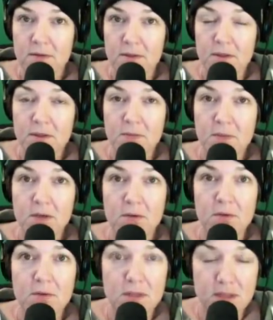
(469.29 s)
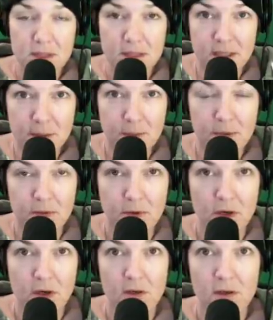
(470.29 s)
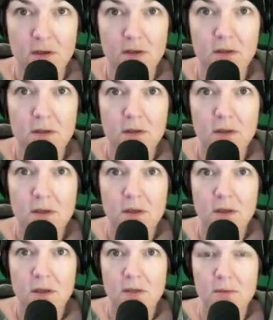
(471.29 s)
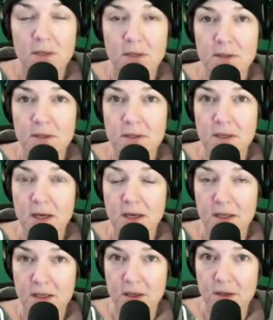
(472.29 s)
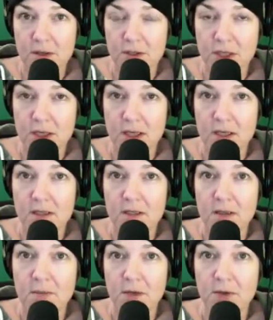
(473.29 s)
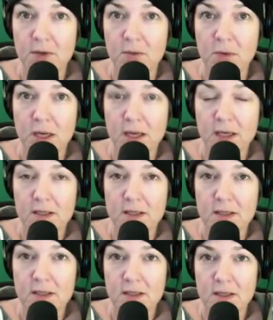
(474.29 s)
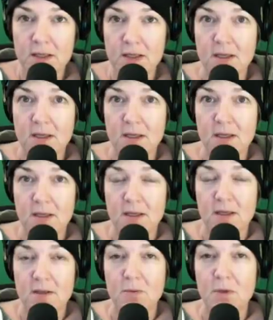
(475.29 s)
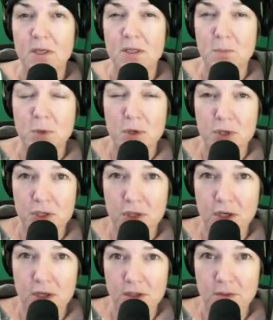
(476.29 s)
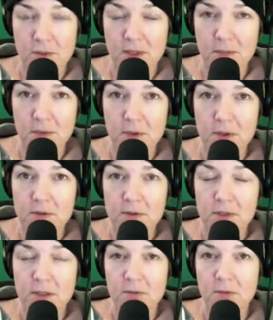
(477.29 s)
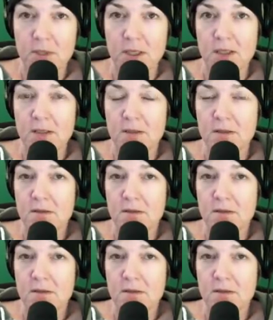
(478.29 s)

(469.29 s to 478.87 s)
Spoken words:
There's something deeply wrong about this ideology and about the way it's pushed onto people and the way it